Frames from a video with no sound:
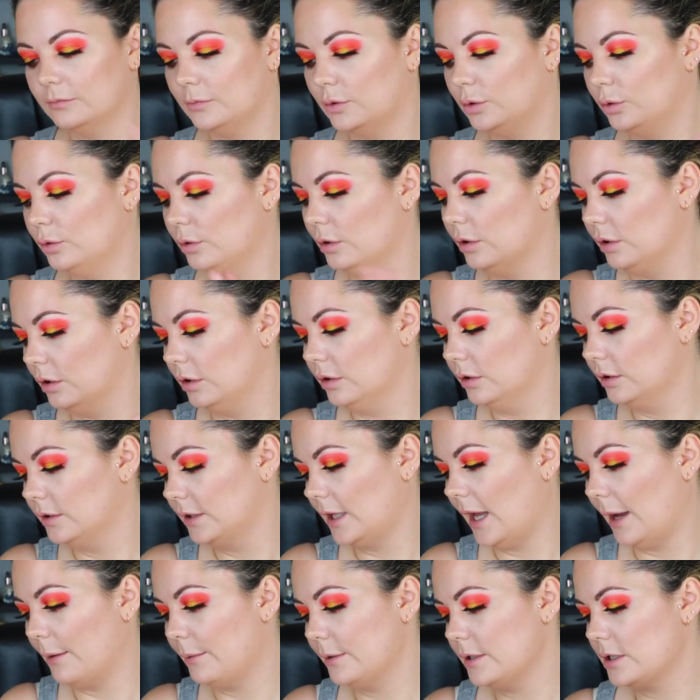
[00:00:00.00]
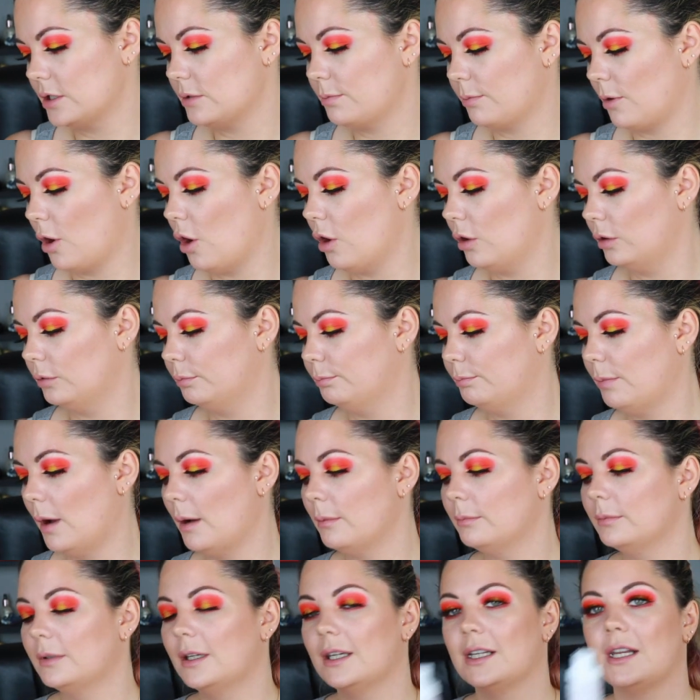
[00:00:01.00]
Oh, that one's called
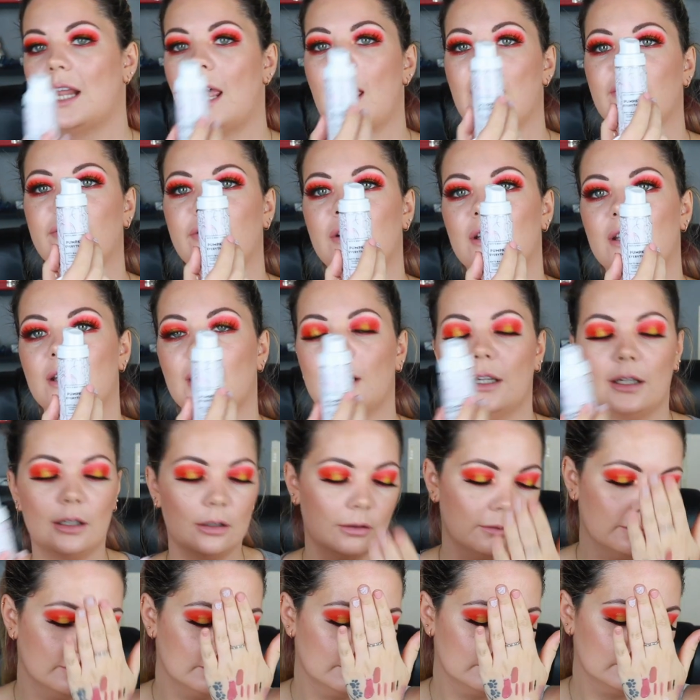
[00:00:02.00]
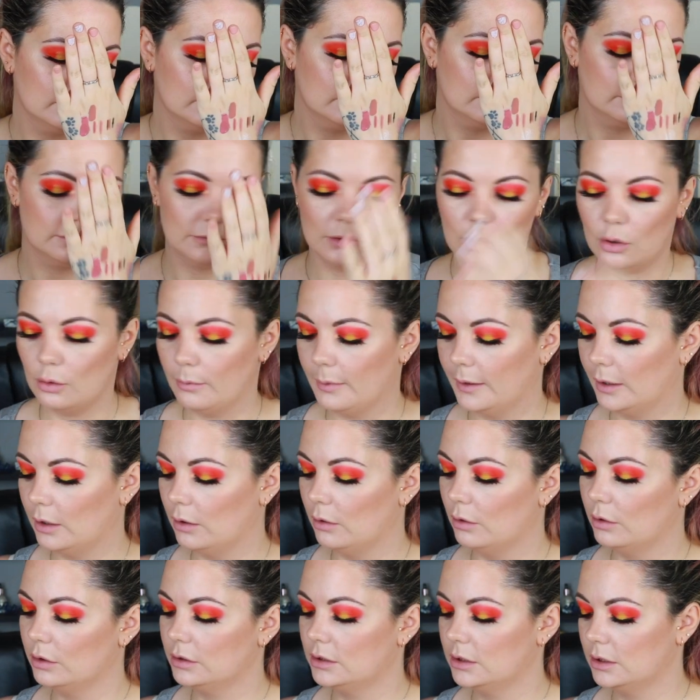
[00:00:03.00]
Pumpkin Everything and oh my
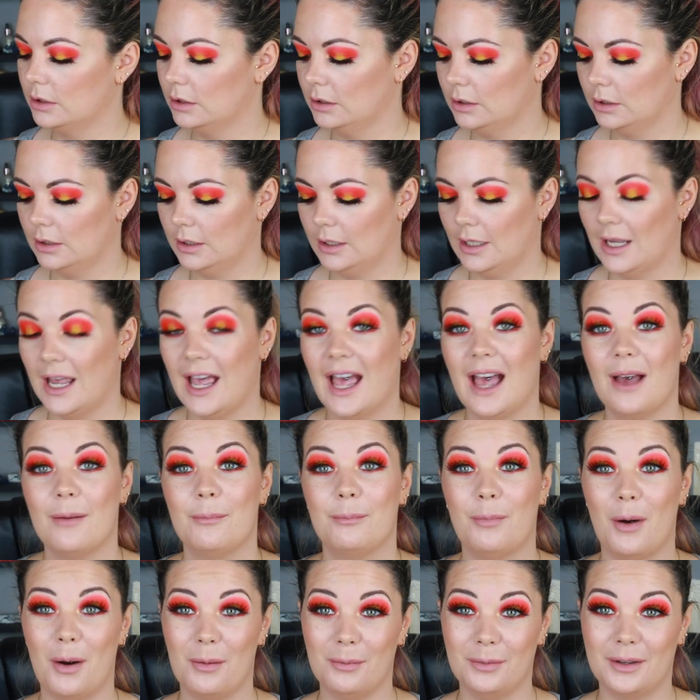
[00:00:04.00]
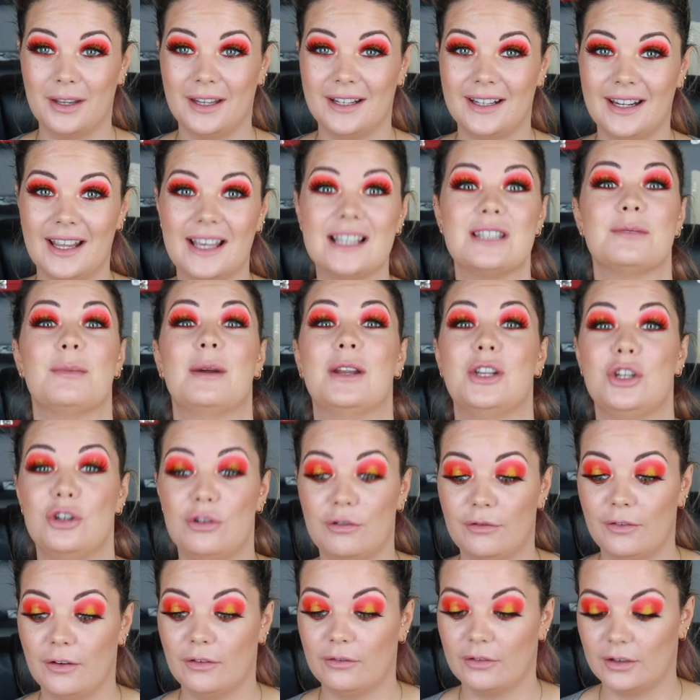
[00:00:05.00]
god. Pumpkin is my new
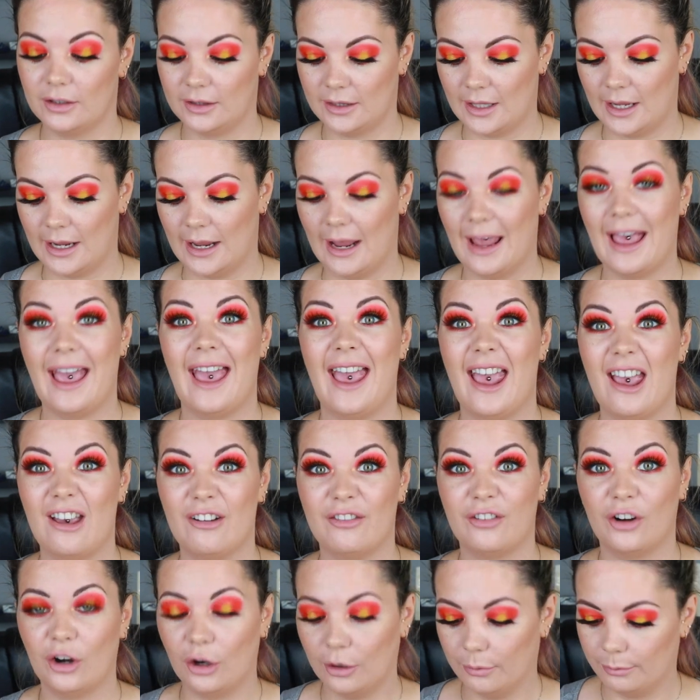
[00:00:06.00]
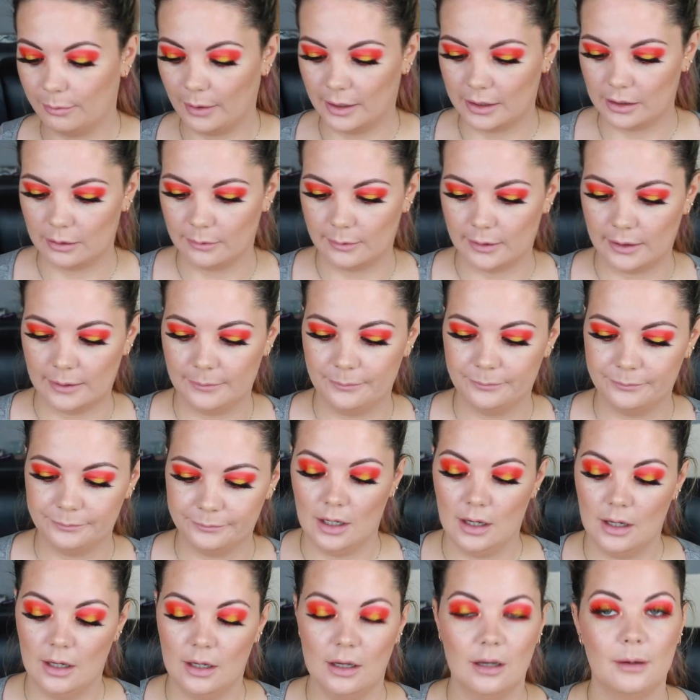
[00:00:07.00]
favourite thing ever, by the way.
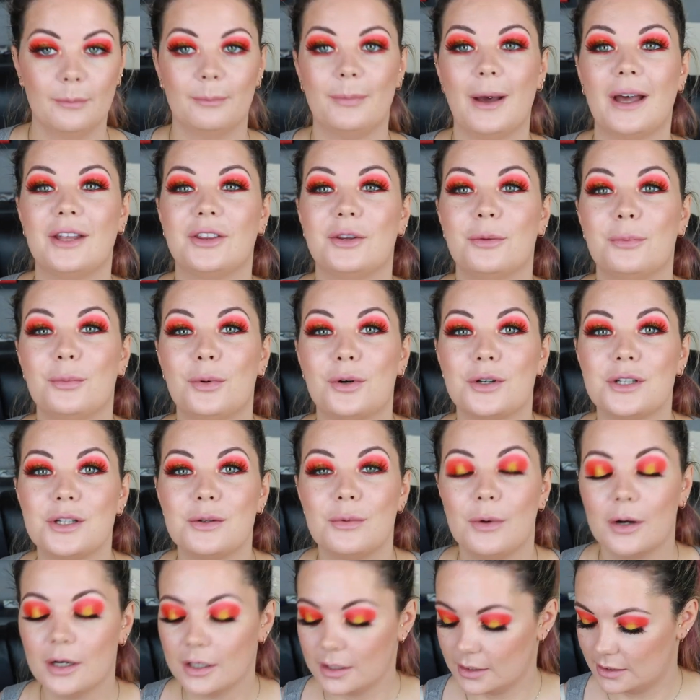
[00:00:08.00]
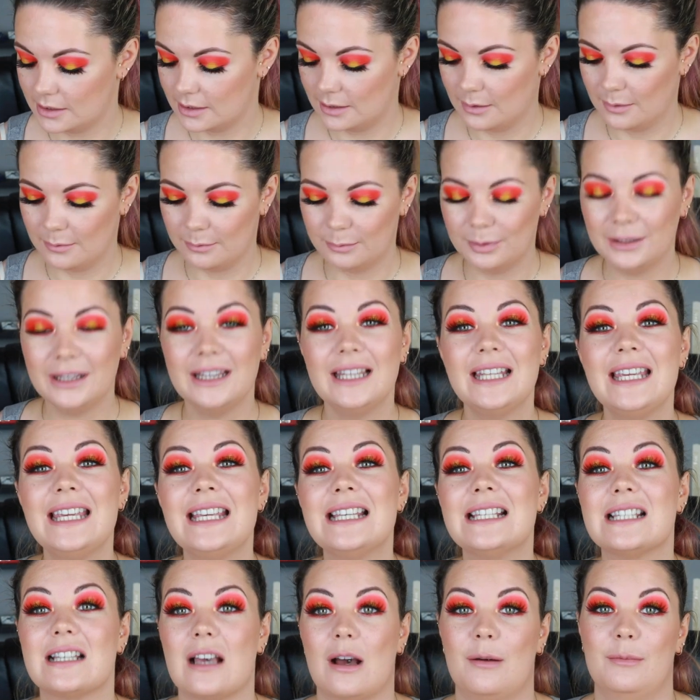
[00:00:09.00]
Bath and Body Works,
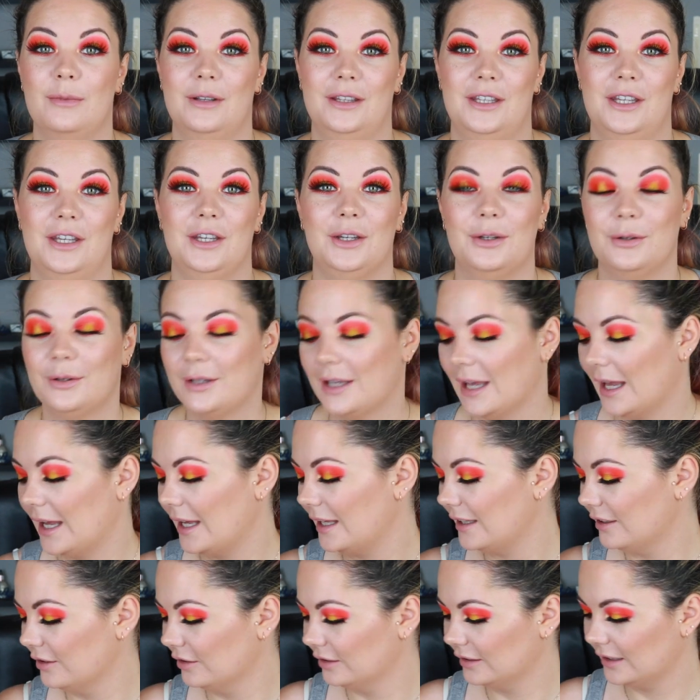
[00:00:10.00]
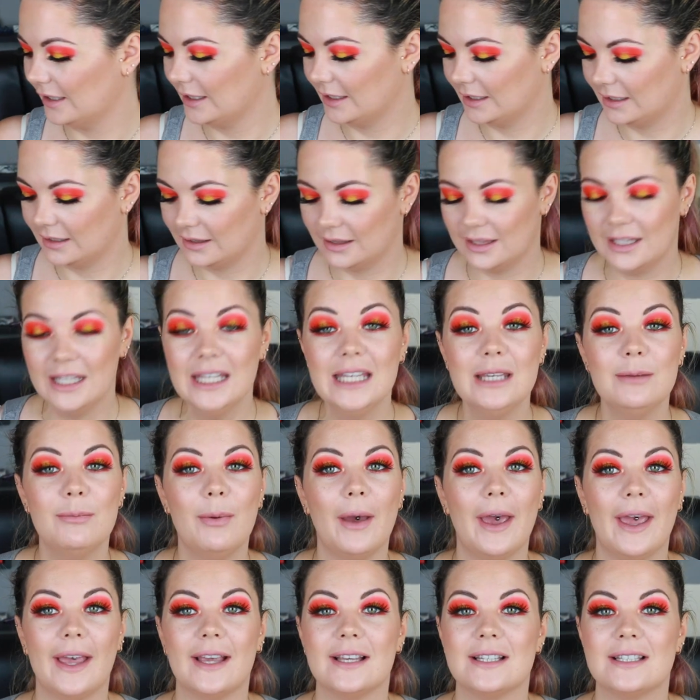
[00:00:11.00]
please come at the UK. You're like the
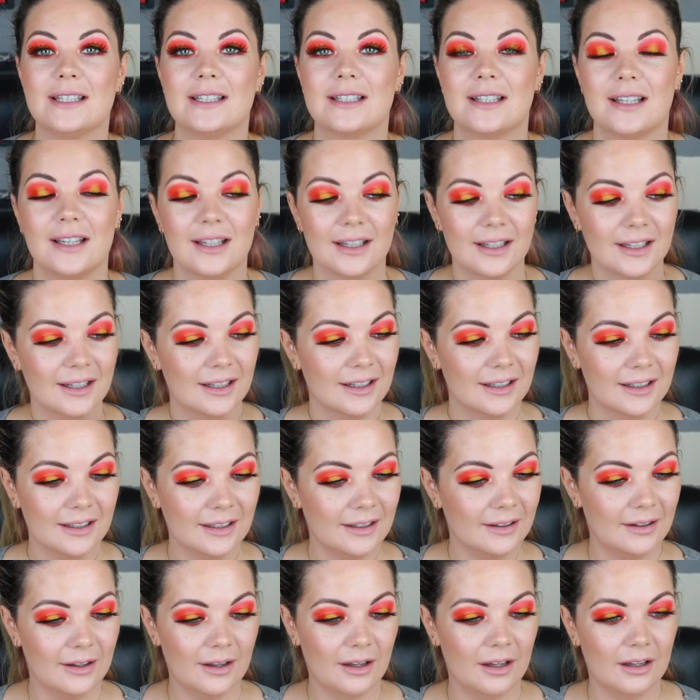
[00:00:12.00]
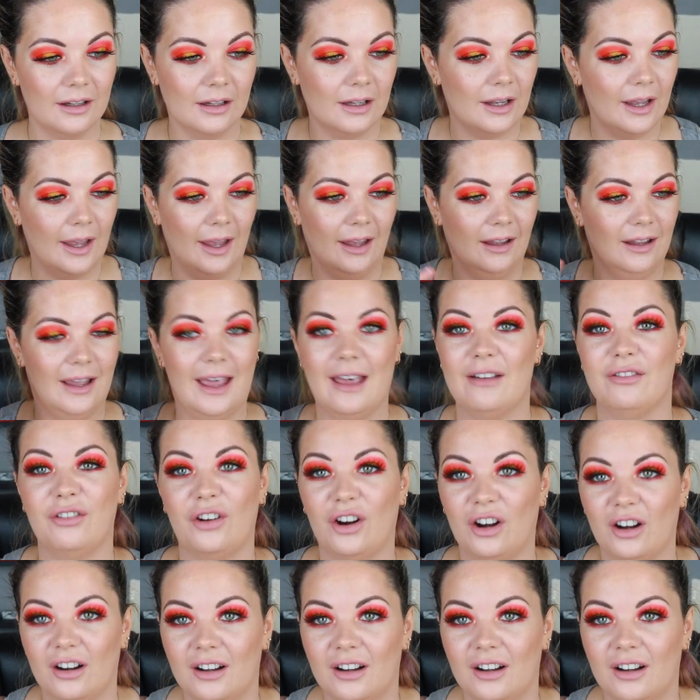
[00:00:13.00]
best ever.